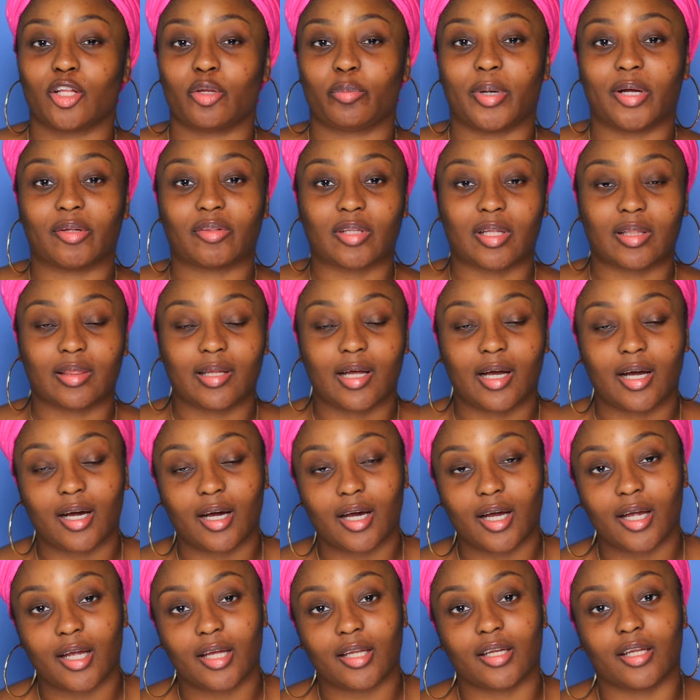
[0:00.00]
about the
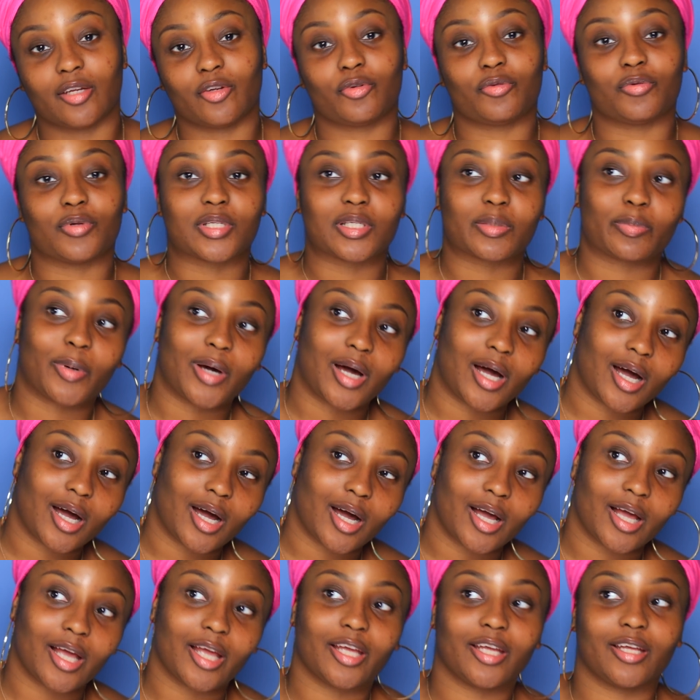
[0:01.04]
line and who it's
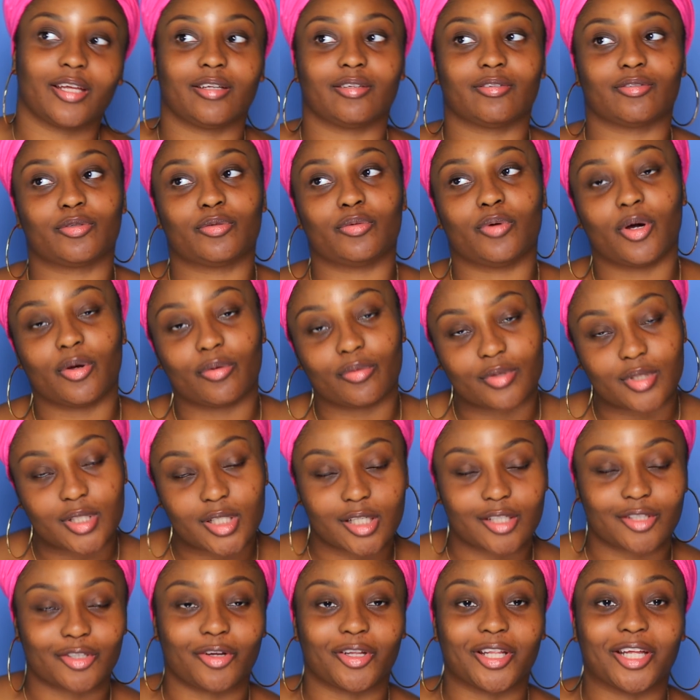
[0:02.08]
by and who owns it
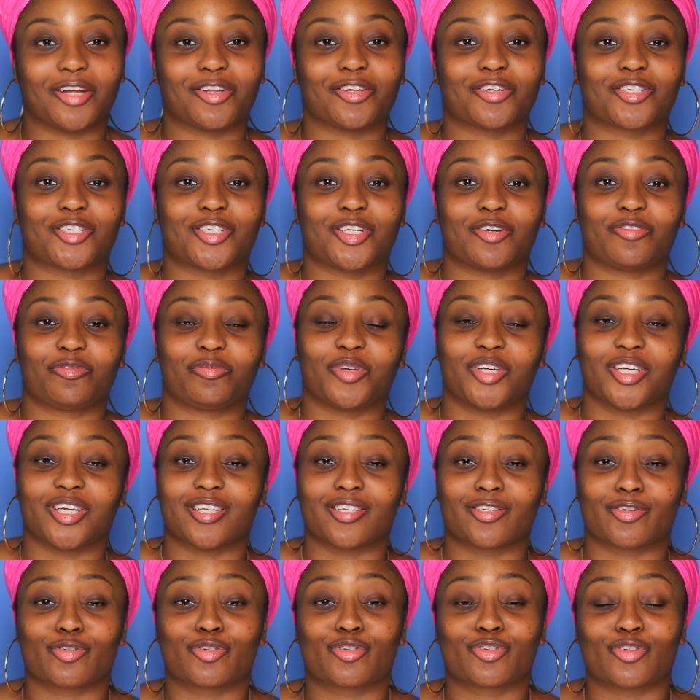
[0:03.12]
and all that other stuff
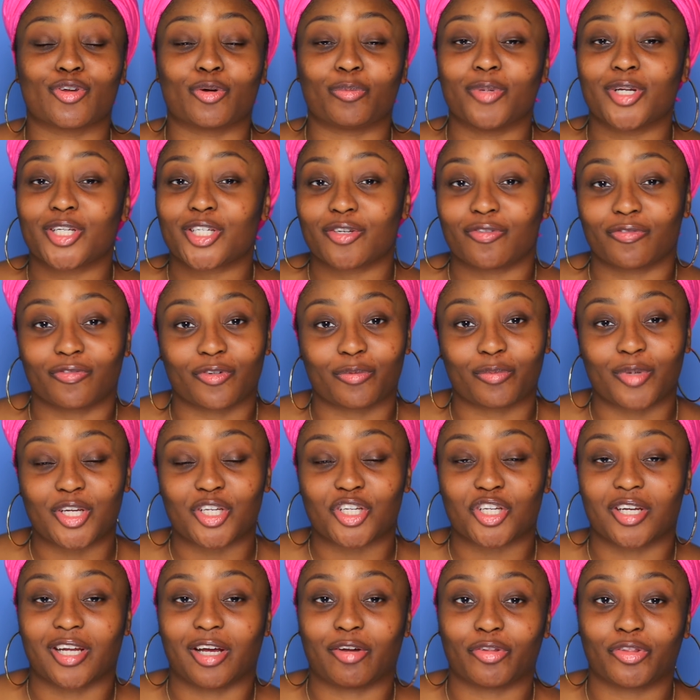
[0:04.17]
because there's so much
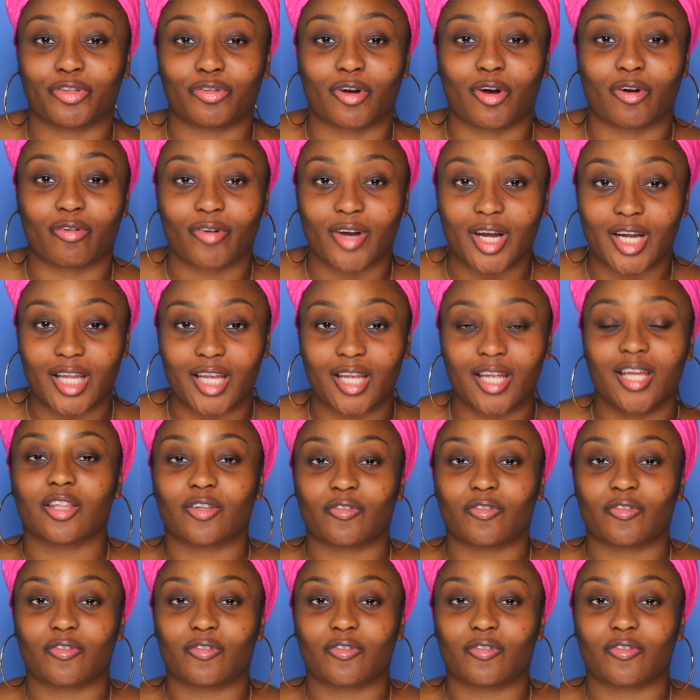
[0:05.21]
information out there already.